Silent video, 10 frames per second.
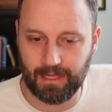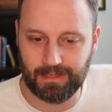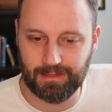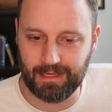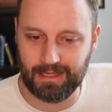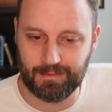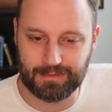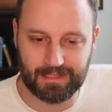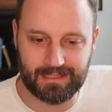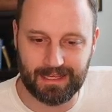that he was going
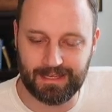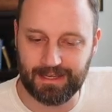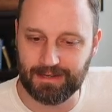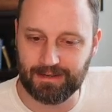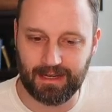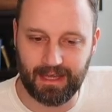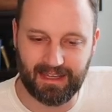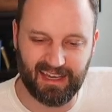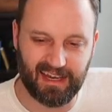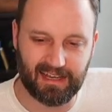to take here, and I think
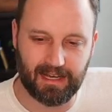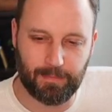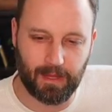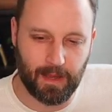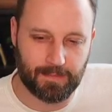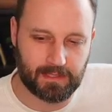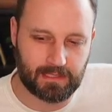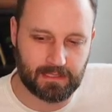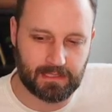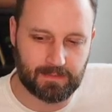I had a couple options at
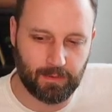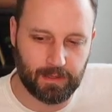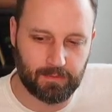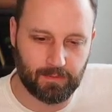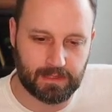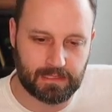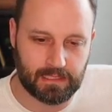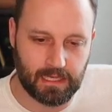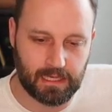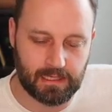this point once he
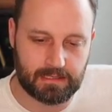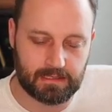takes.